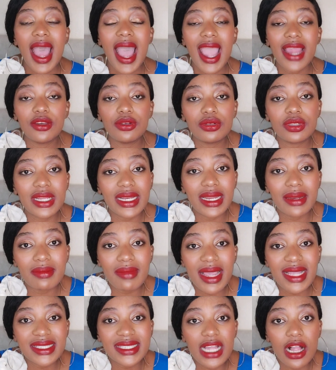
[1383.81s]
i need to clean
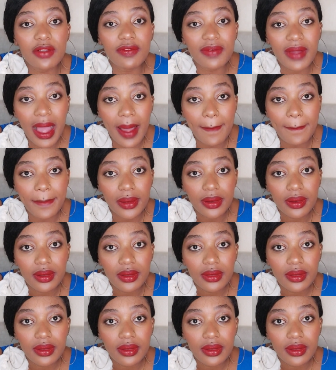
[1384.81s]
myself up